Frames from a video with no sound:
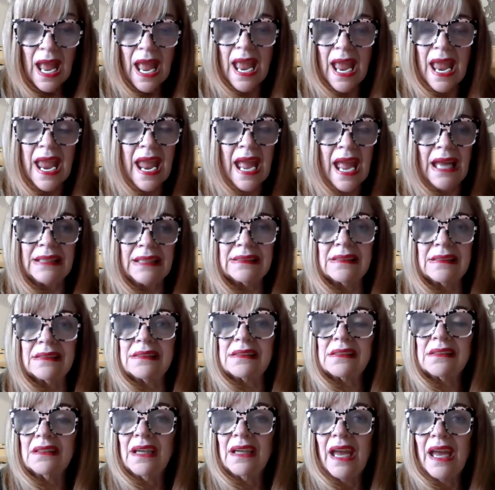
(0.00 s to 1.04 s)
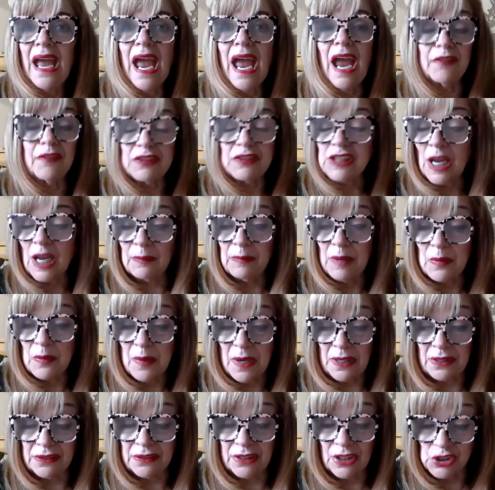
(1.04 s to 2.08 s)
And every time I
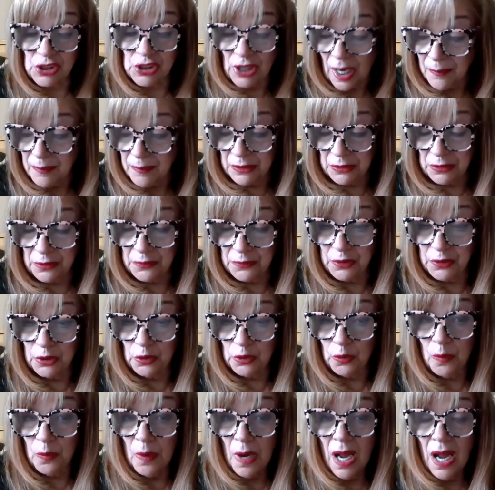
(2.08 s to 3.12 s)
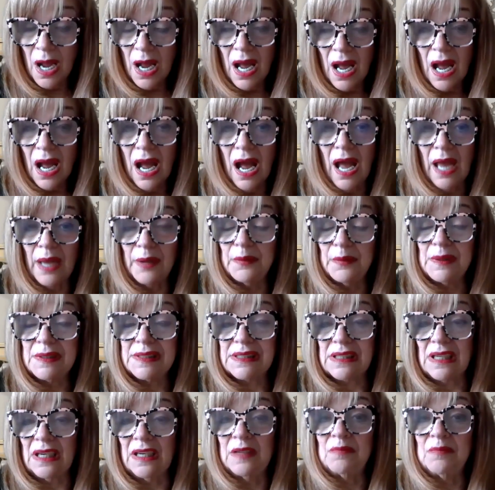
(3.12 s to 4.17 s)
went on a job interview, I
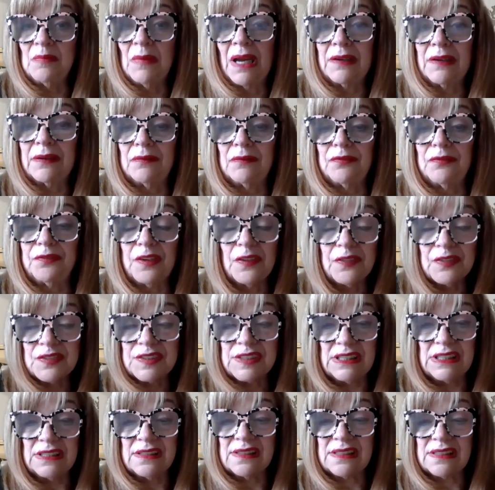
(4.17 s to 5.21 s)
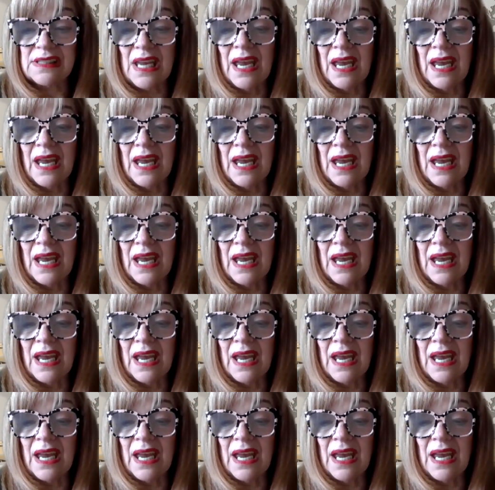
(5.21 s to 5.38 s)
was in my 50s.